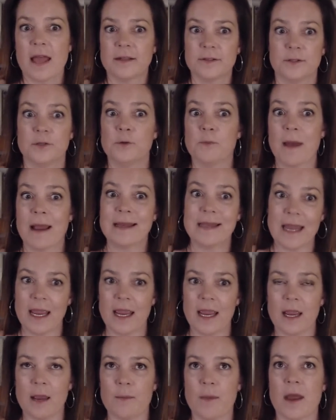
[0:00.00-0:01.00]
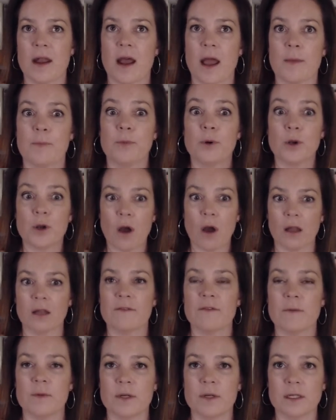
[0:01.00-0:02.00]
to my name and I put all
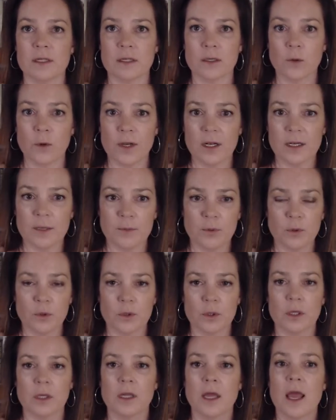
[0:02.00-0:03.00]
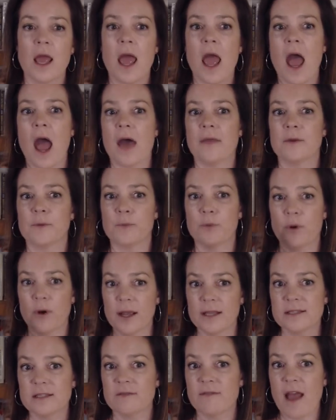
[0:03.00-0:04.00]
of them in a liquidity pool and the
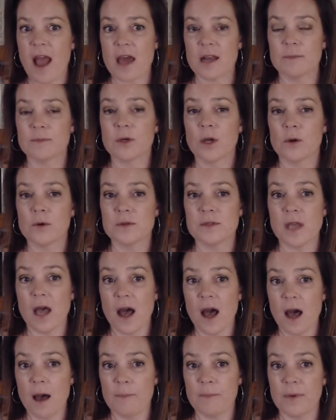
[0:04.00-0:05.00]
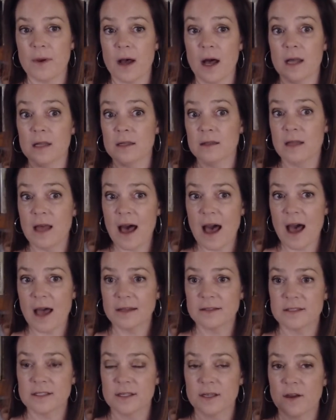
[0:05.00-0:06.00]
price of Atom goes up a
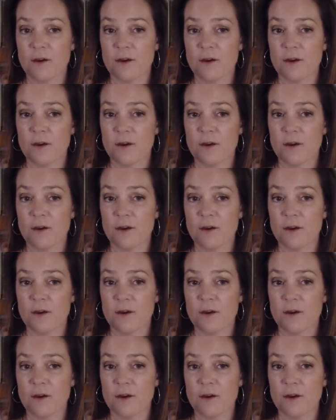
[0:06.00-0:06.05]
lot